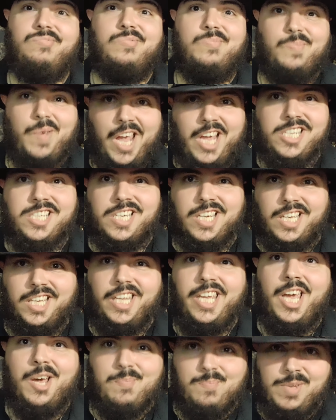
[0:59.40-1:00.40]

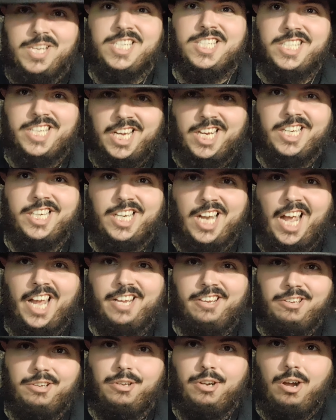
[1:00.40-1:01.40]
Basically a mystic
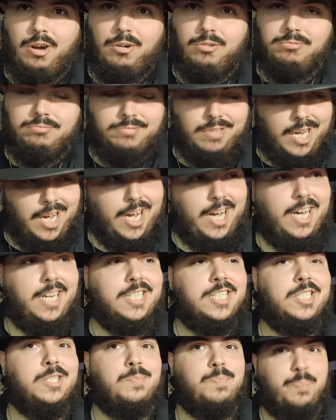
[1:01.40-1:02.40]
knight, you know, a
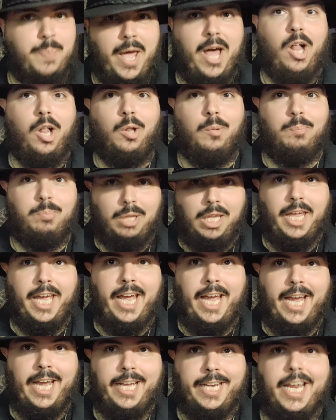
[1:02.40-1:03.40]
spell
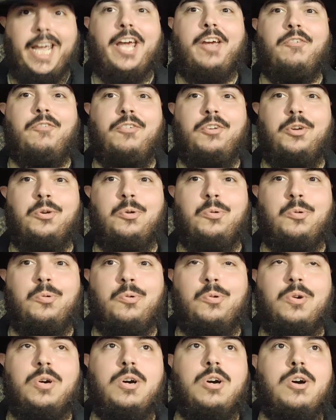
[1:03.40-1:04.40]
blade, if
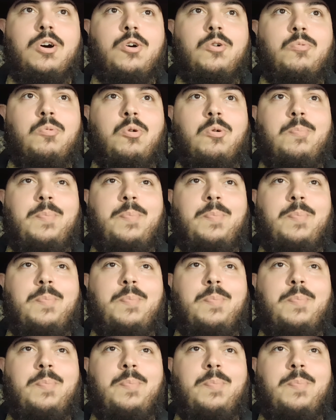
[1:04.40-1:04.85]
you will